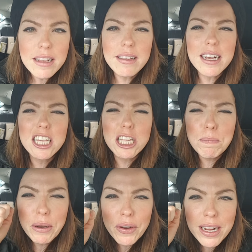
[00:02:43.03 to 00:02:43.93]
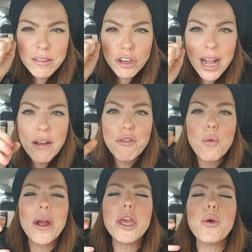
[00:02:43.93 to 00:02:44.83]
to experience your life the
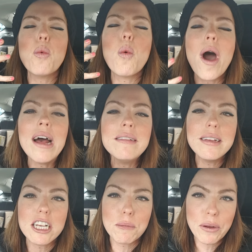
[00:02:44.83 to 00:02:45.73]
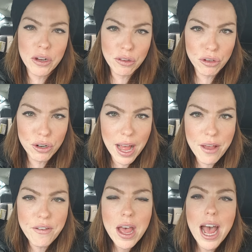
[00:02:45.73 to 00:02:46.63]
way you want to experience your life.